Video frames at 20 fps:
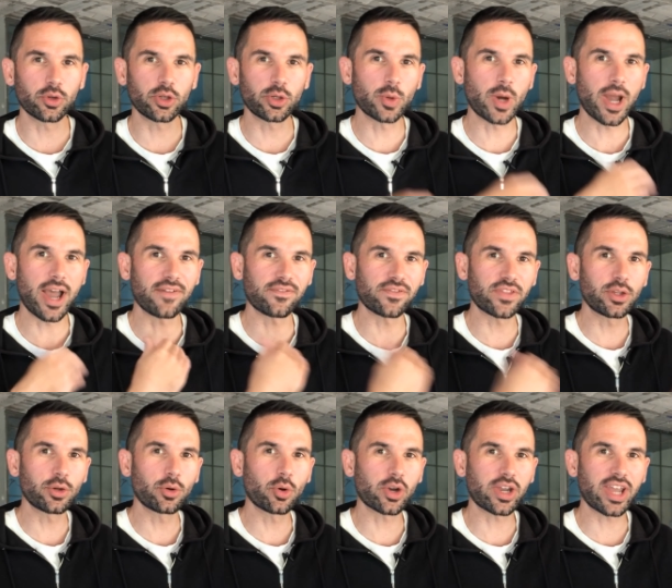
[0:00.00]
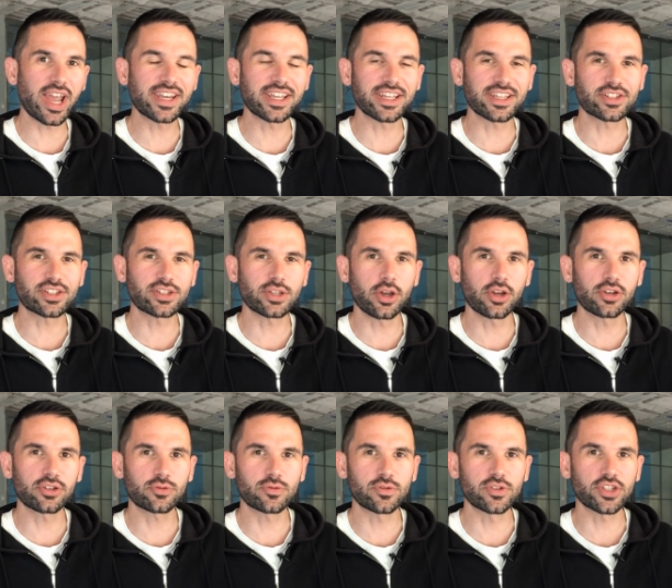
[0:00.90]
You'll have the organic
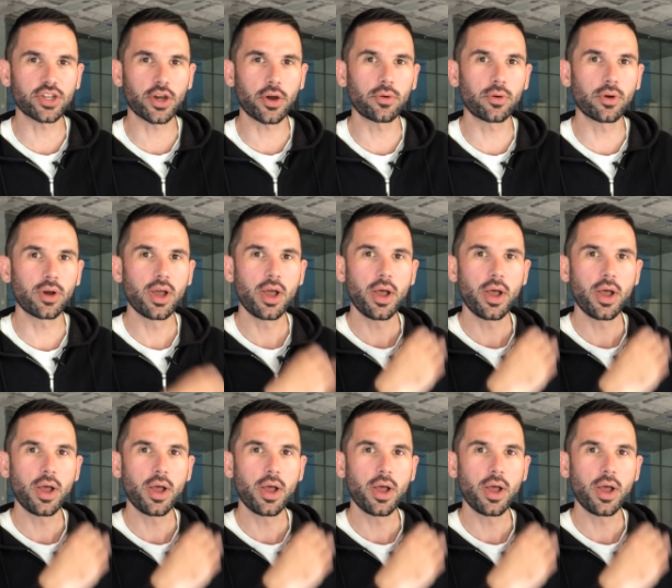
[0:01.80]
search result,